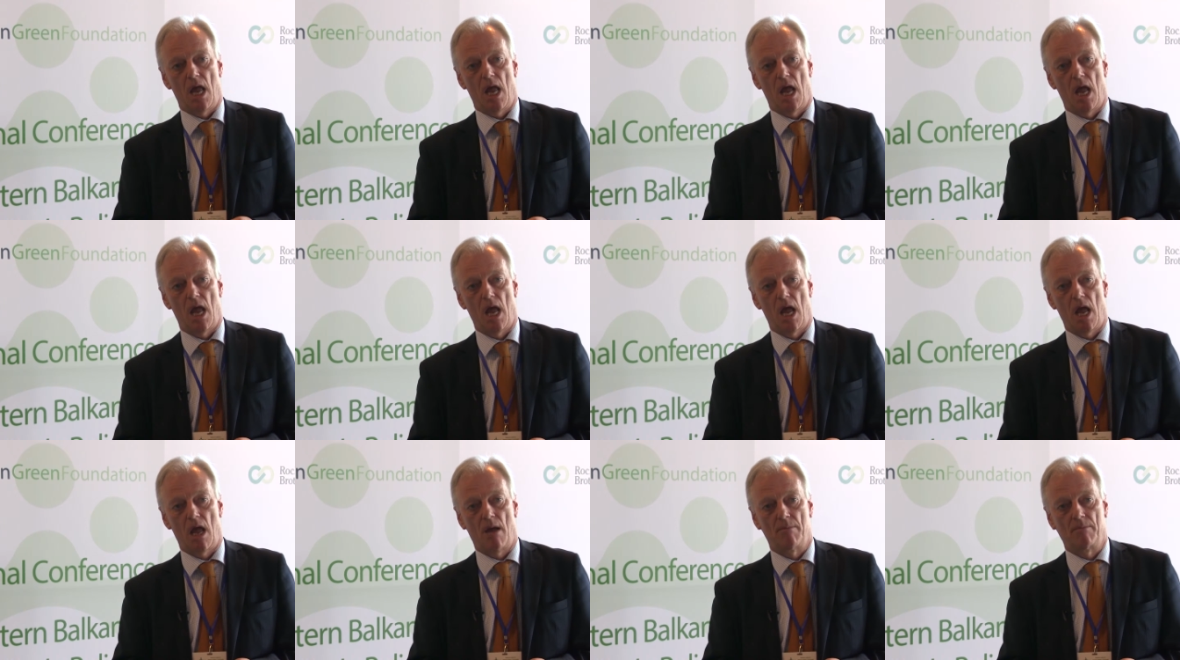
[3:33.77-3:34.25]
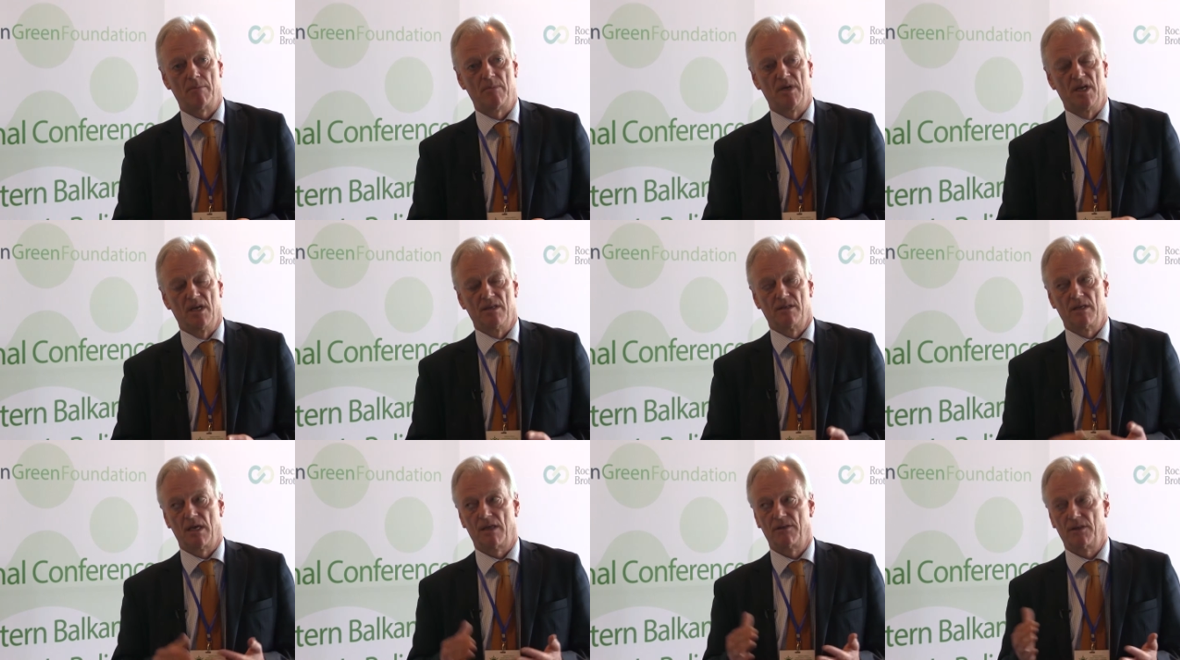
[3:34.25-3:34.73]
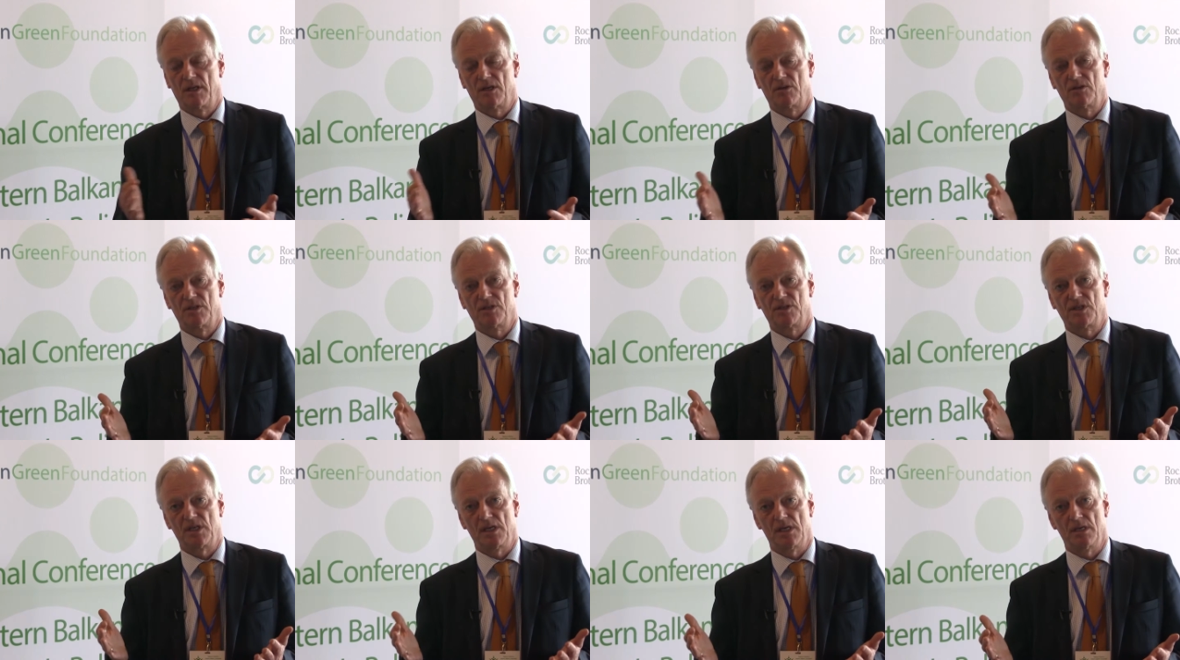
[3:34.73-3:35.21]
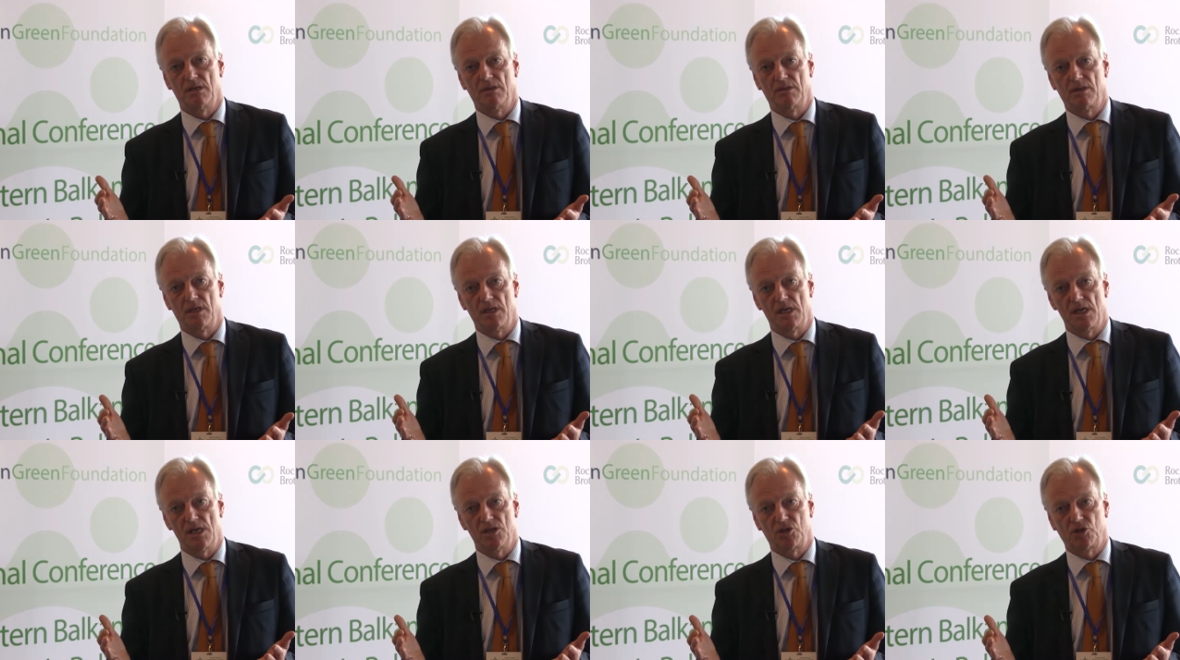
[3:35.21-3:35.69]
Then there is
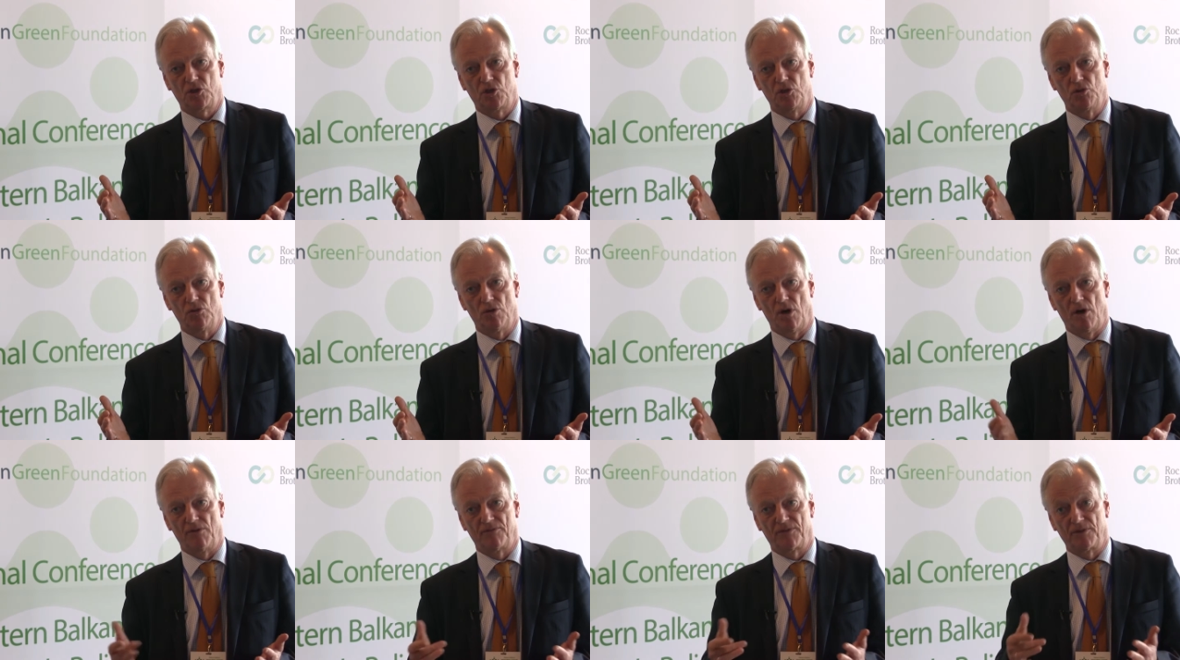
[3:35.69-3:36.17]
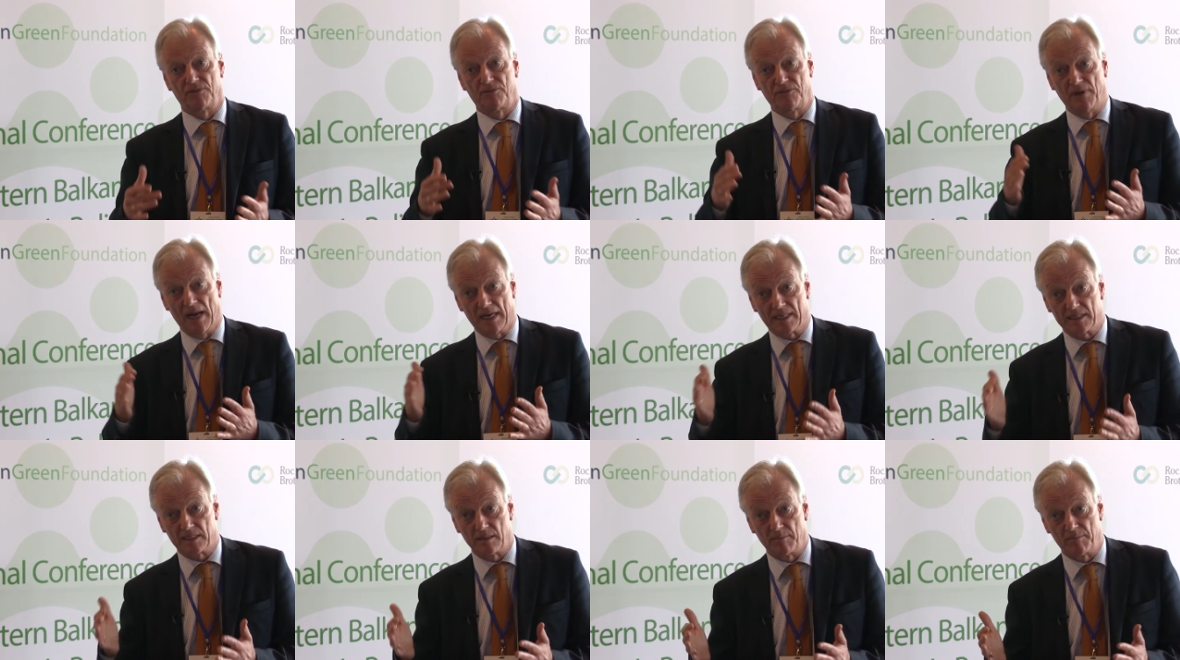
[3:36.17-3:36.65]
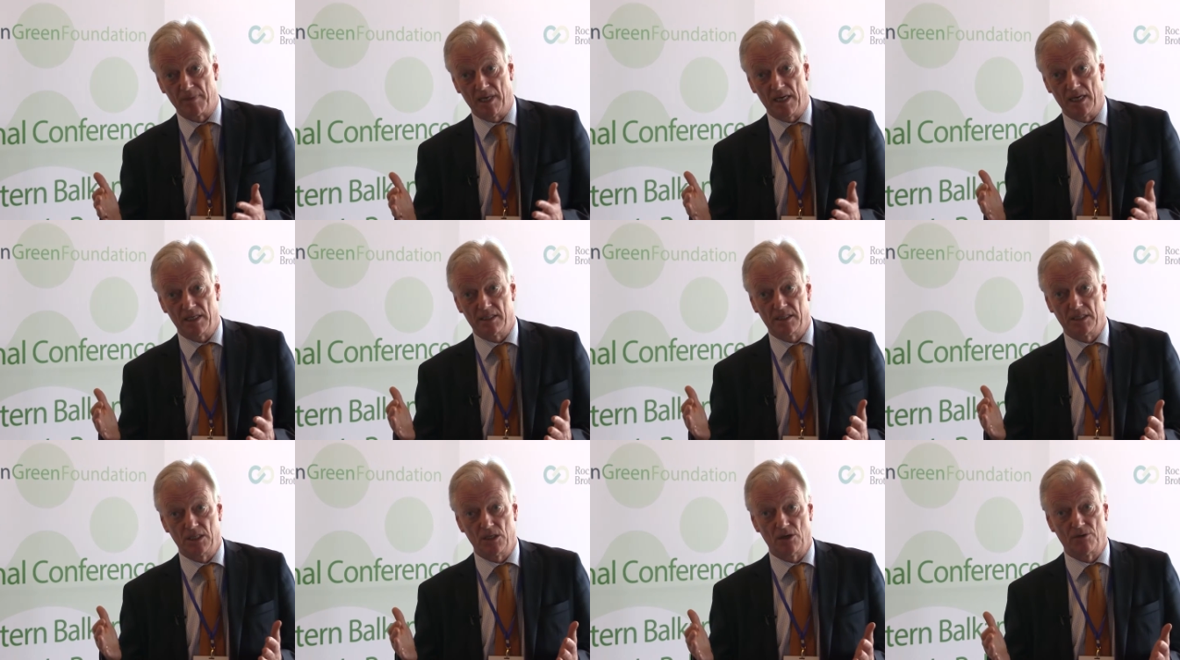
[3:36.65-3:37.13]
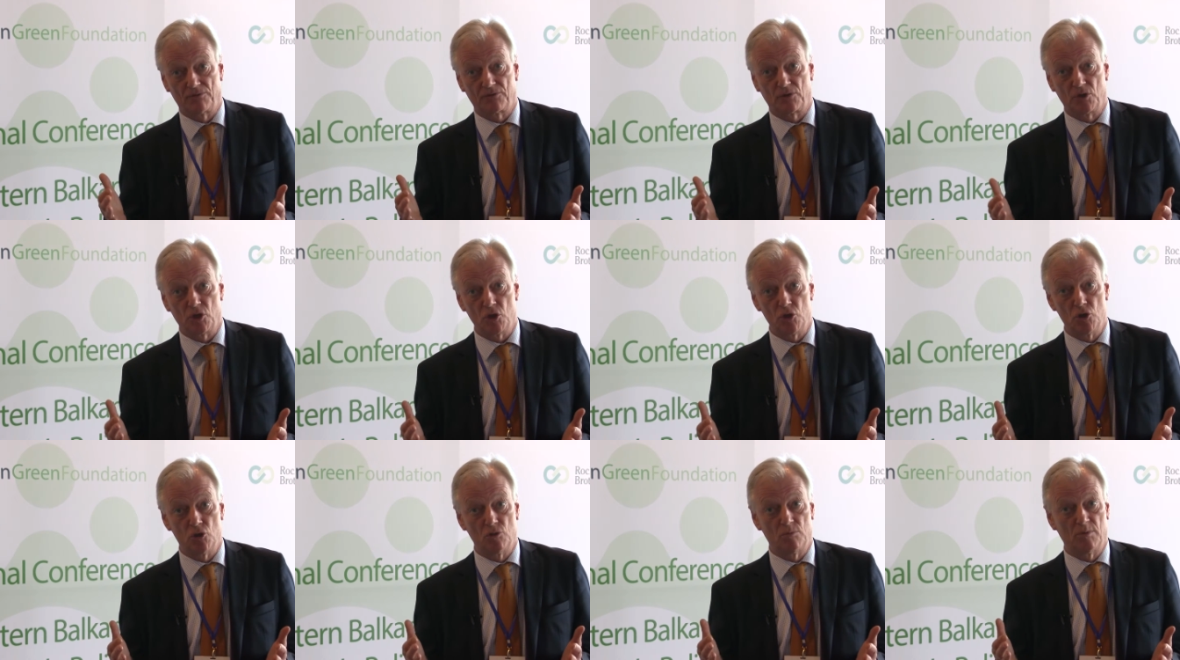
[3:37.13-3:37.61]
the issue of the flexibility of
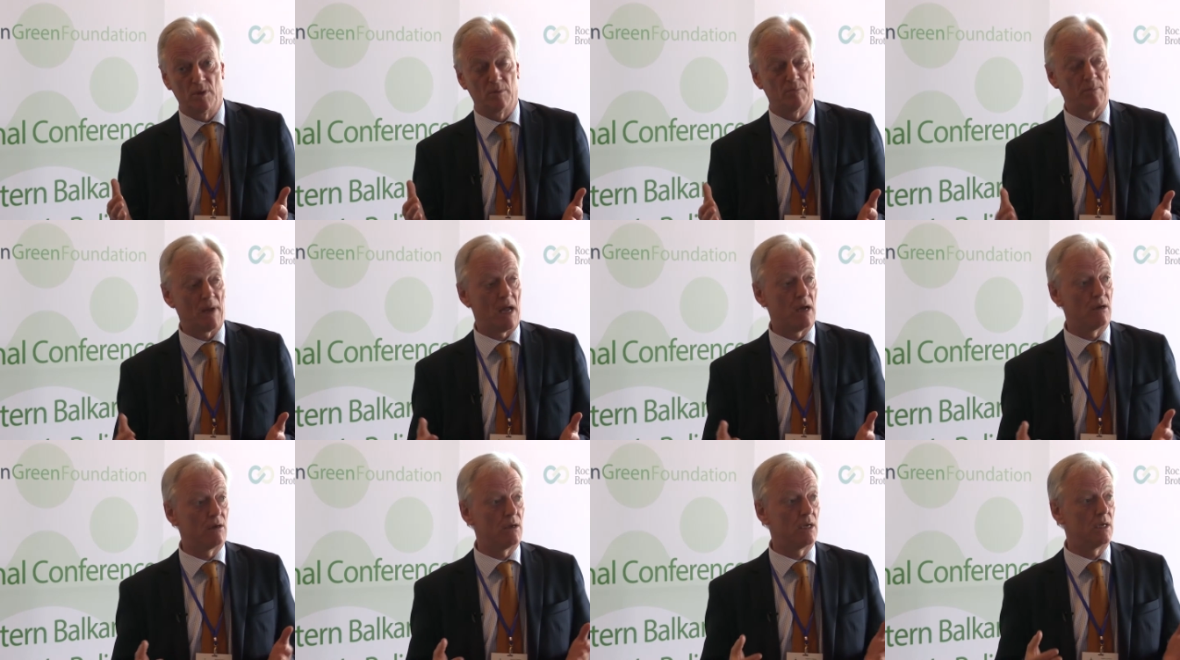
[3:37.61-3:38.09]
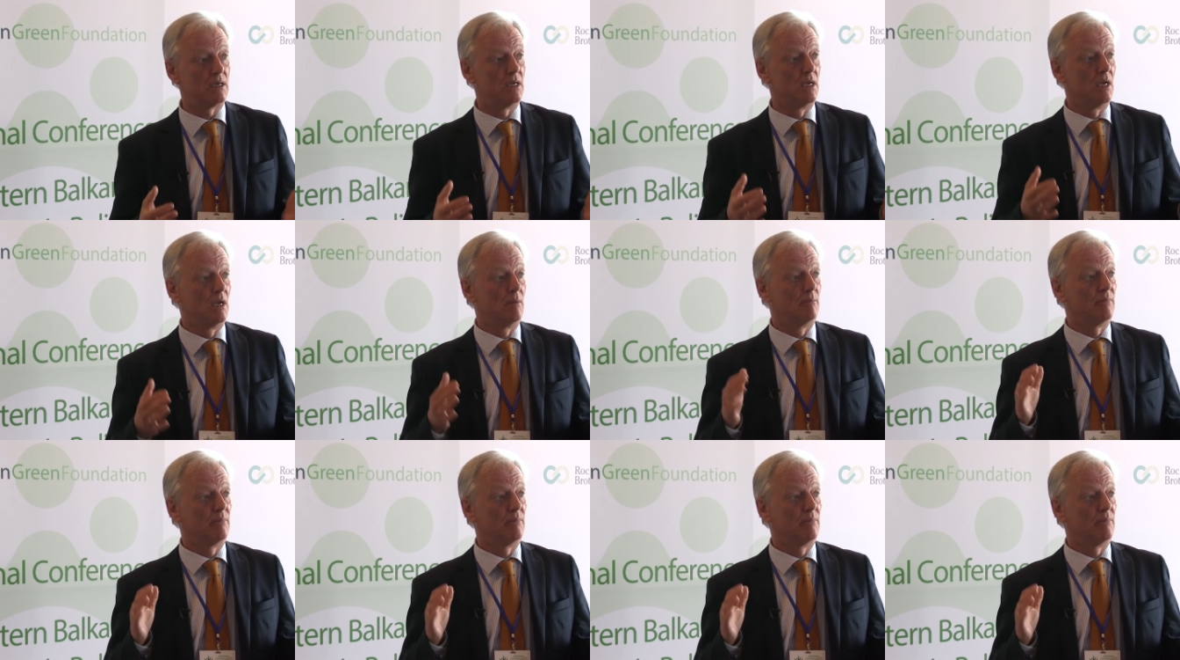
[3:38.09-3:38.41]
renewable power.